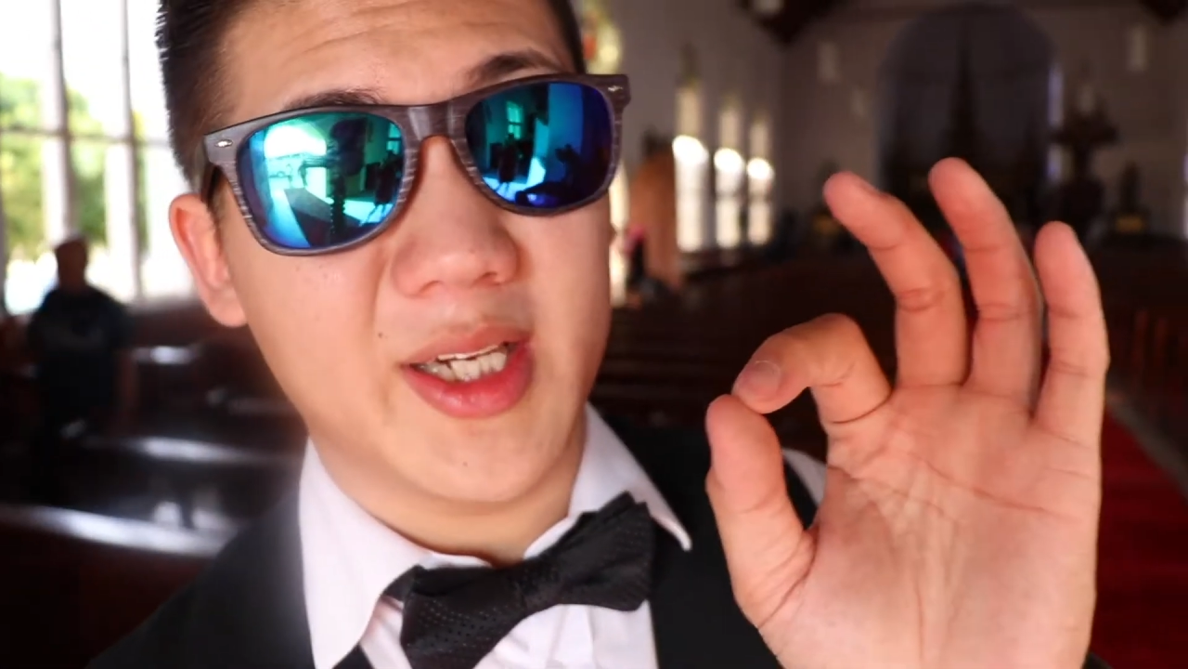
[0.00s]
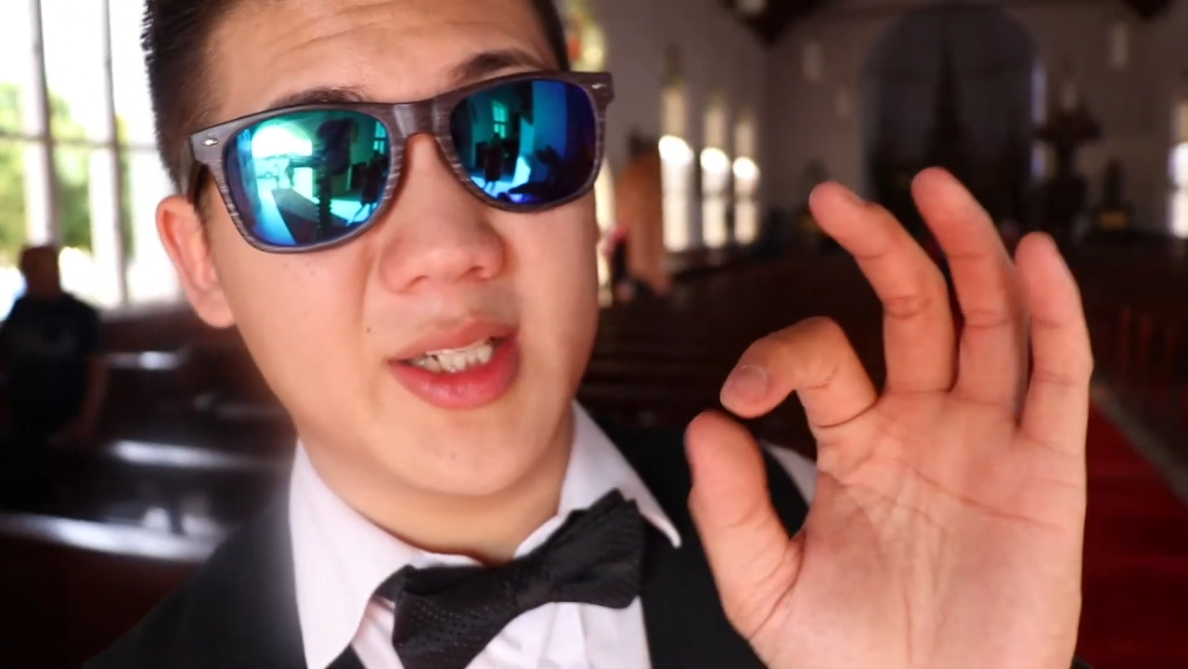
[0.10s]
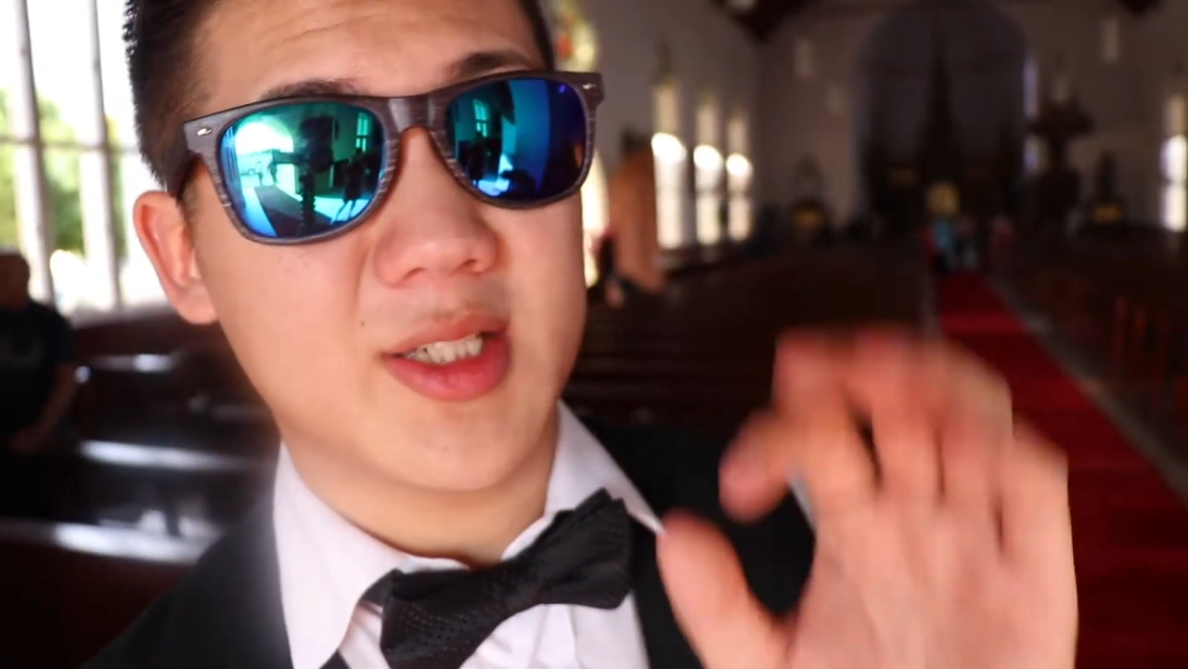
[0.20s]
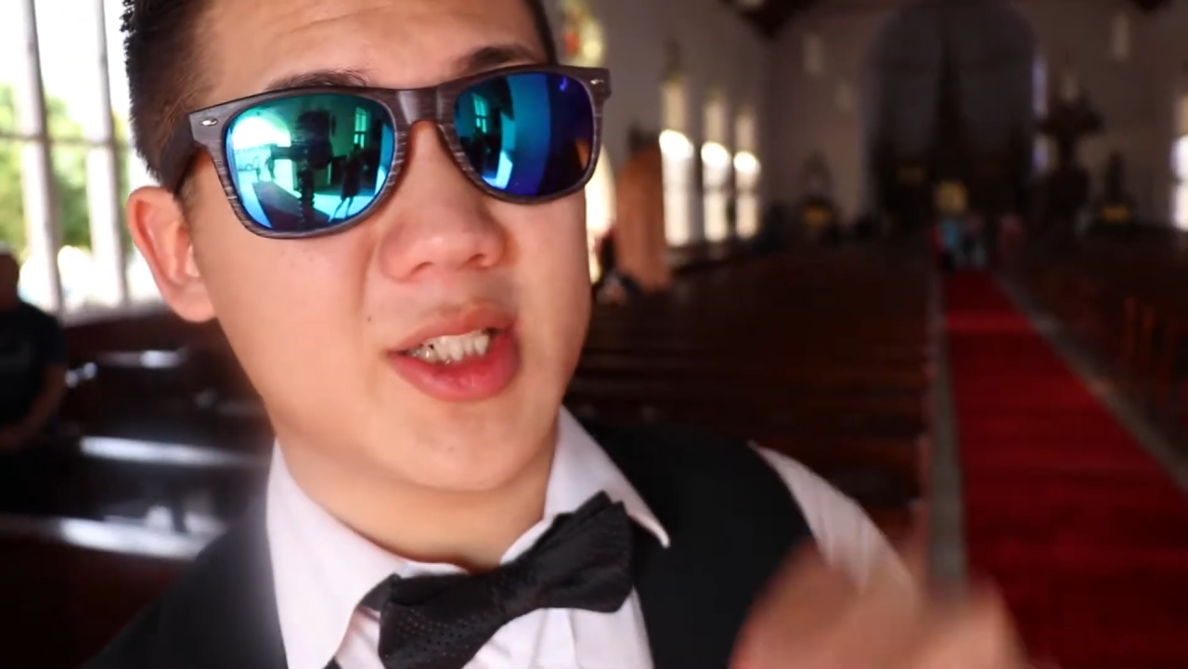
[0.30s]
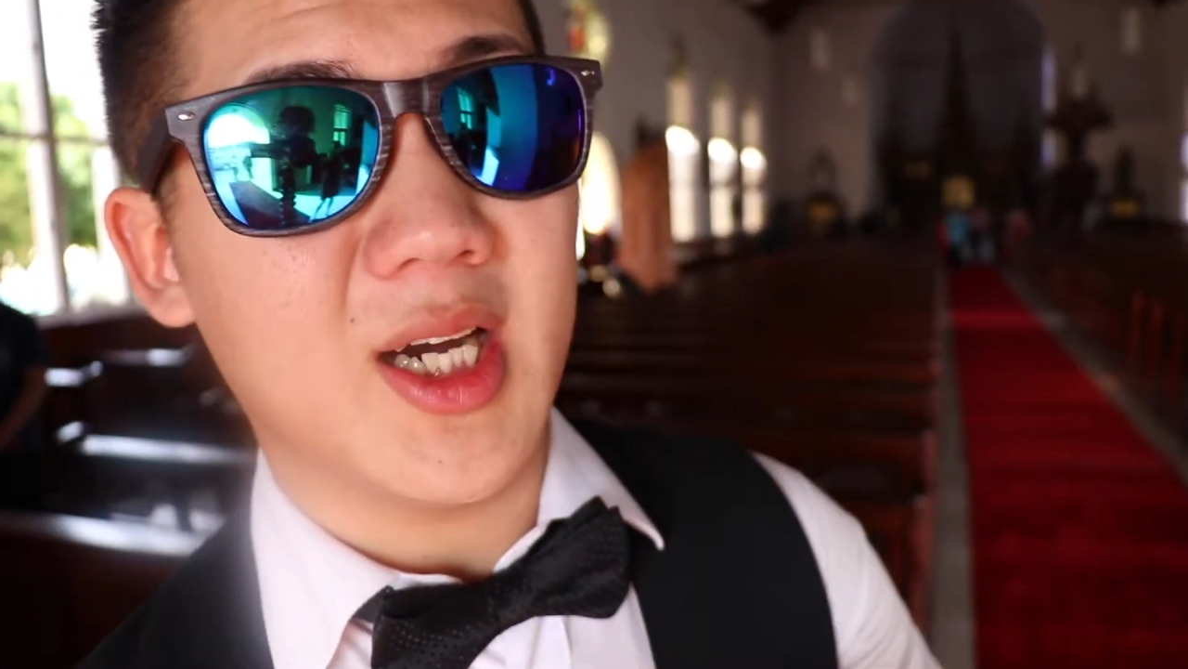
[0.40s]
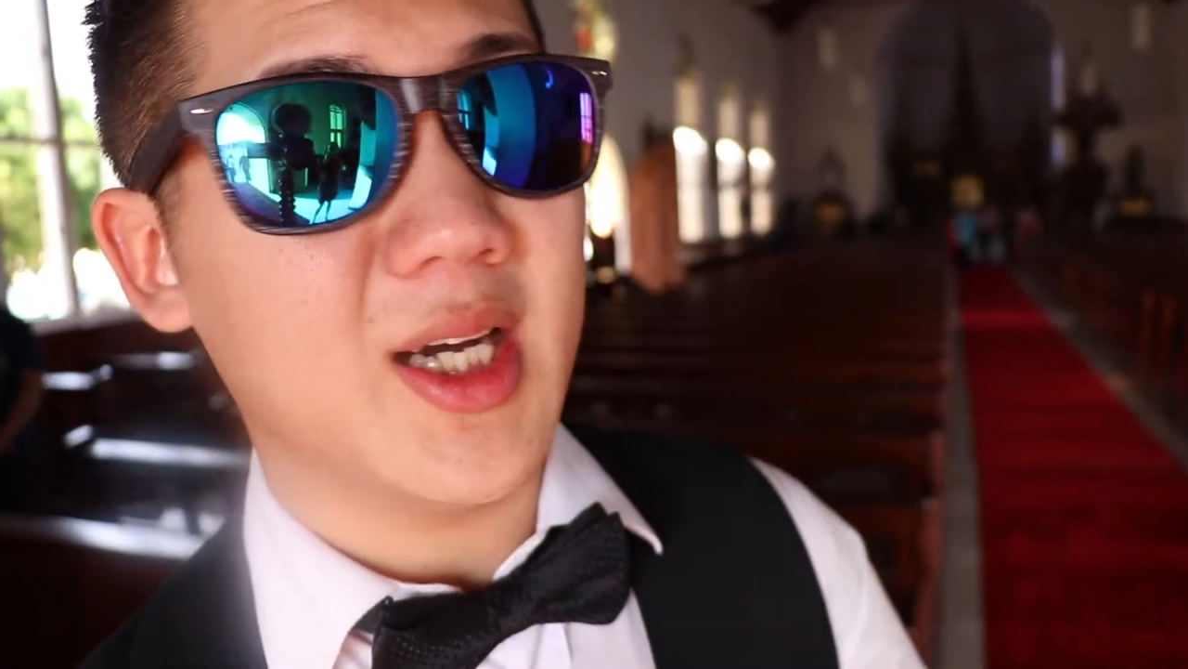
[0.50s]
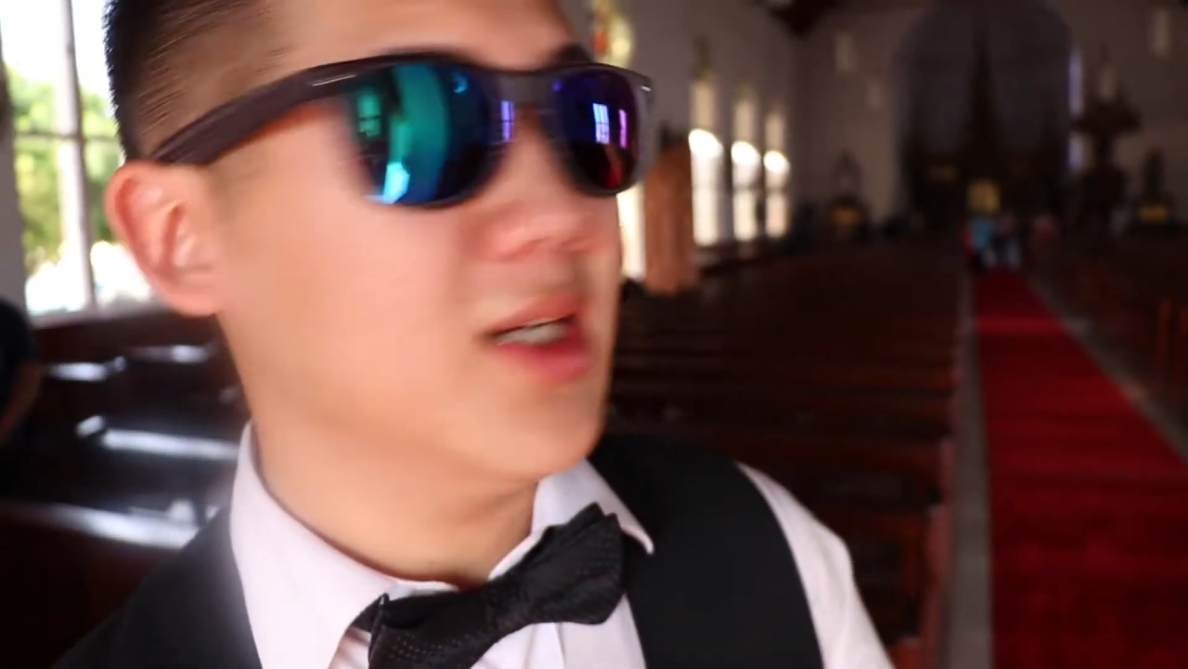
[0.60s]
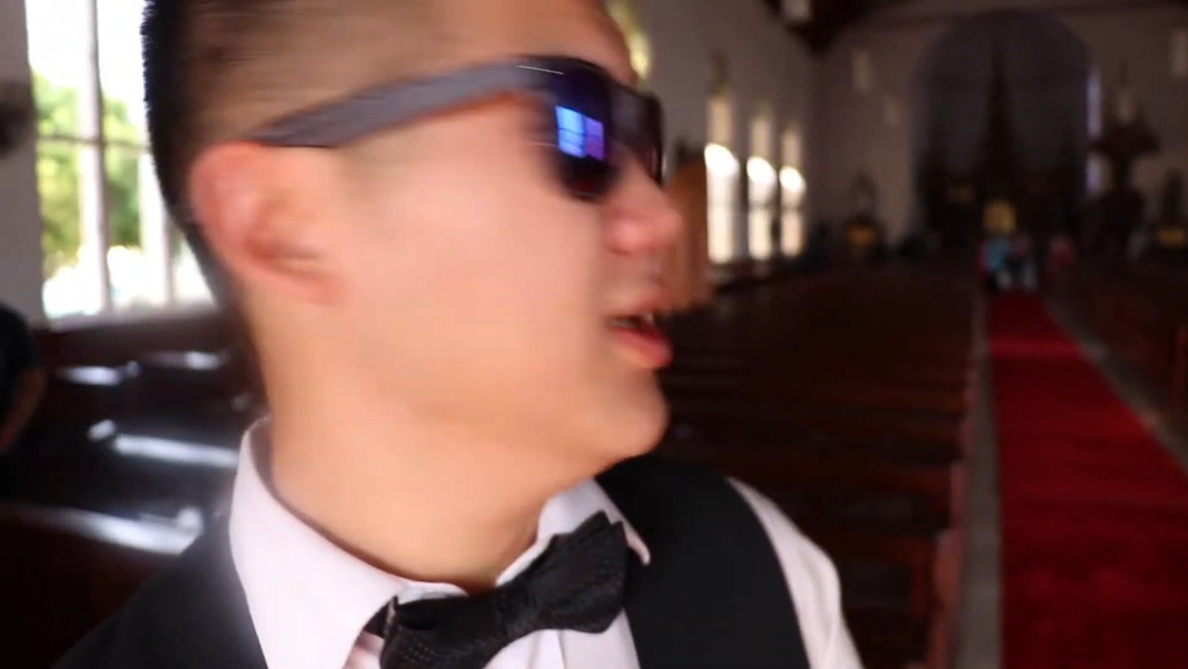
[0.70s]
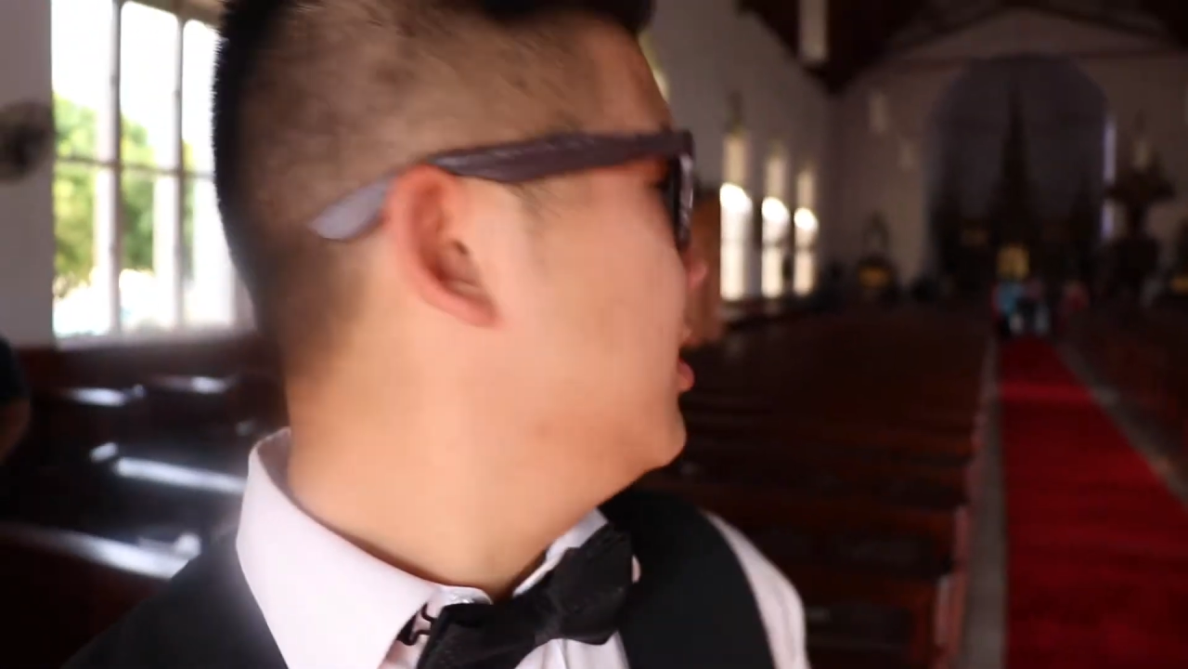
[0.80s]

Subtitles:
good shot.